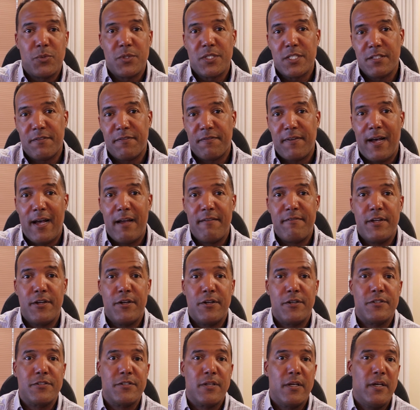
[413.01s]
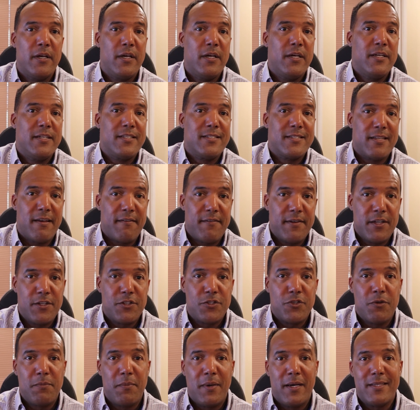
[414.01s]
which is 5 years,
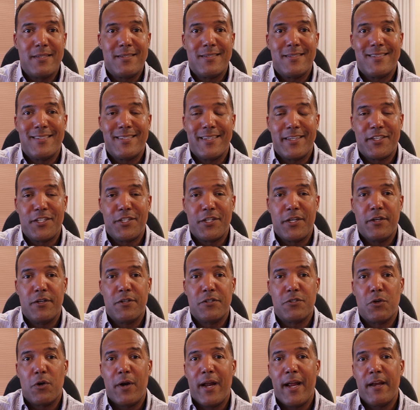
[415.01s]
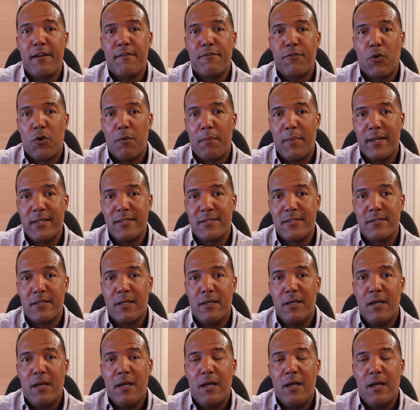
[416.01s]
72 months, 6 years, or 84 months,